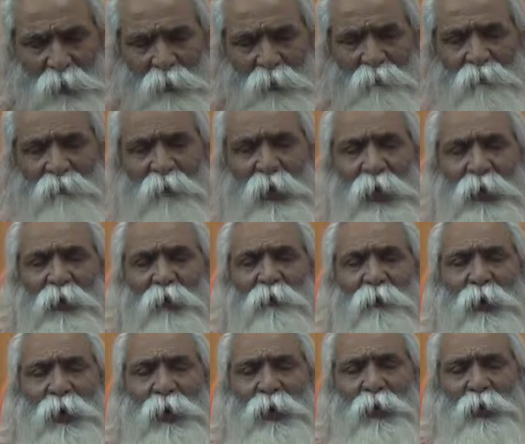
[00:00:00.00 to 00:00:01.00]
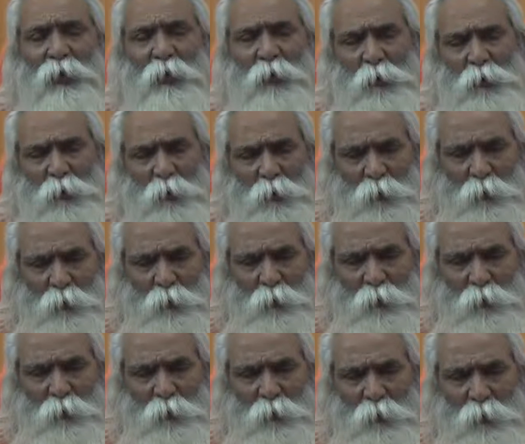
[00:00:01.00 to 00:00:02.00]
Why you want to
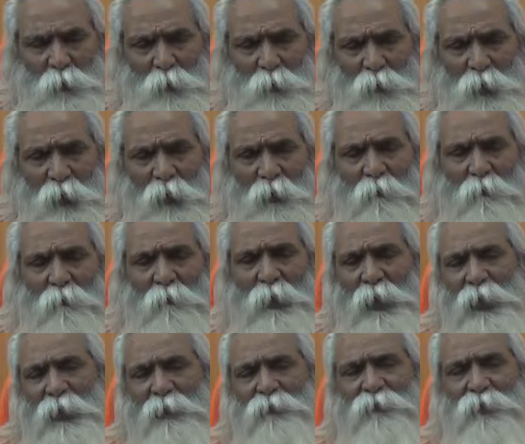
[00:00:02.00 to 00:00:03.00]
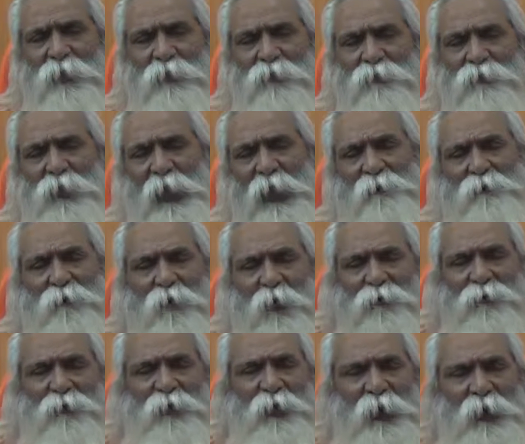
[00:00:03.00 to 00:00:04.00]
marry such type
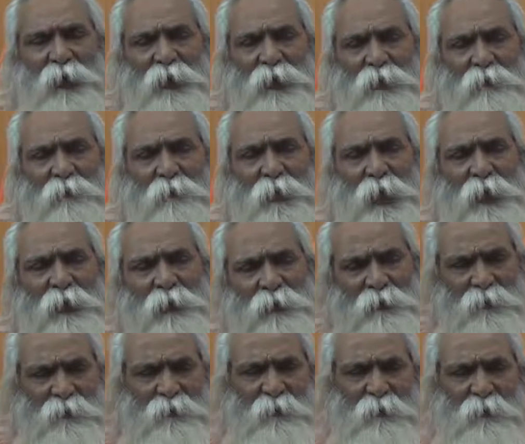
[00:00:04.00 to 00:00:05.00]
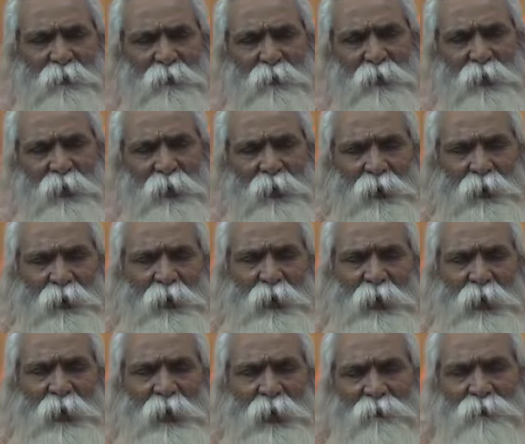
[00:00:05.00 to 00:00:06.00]
of dirty man?
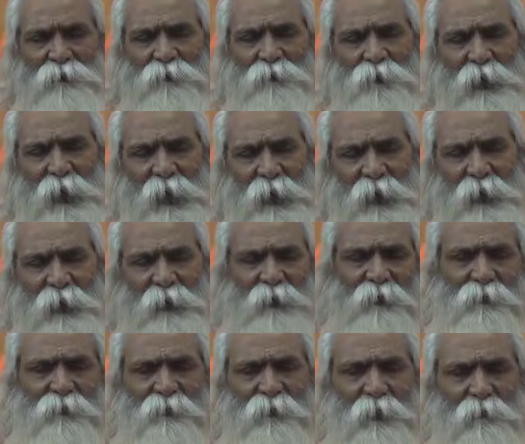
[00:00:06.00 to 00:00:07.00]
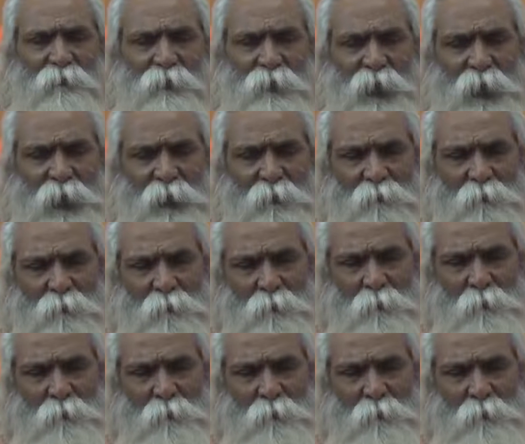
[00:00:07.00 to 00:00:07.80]
He lives naked sometime.